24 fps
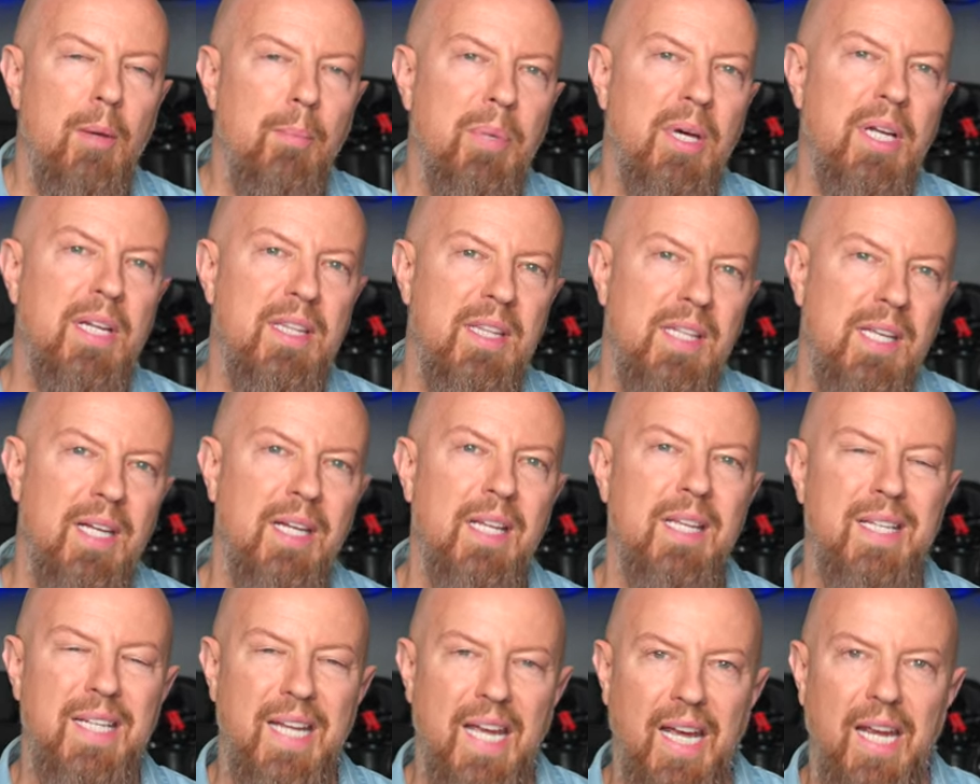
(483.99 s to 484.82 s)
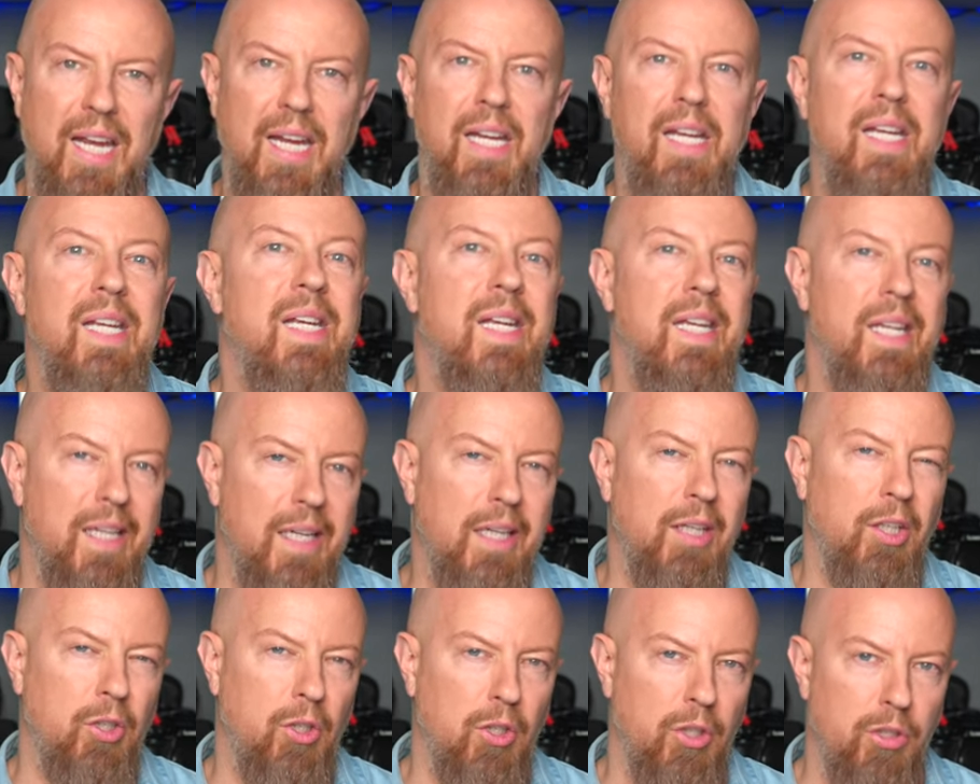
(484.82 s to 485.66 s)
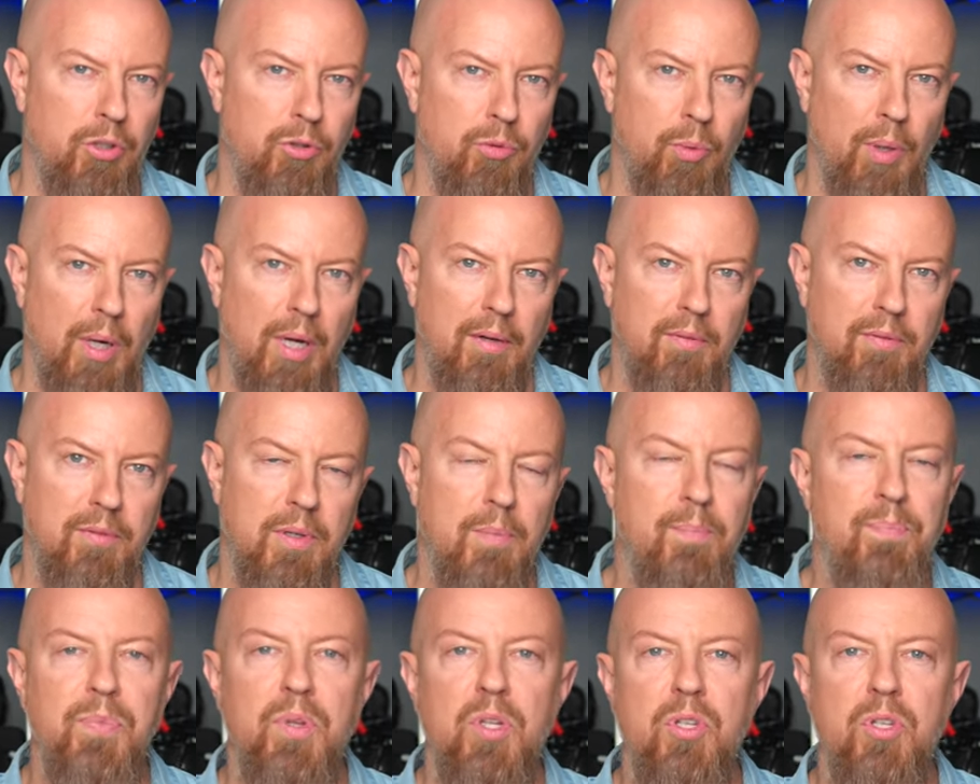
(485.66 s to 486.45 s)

but at the end of the day, it could drift.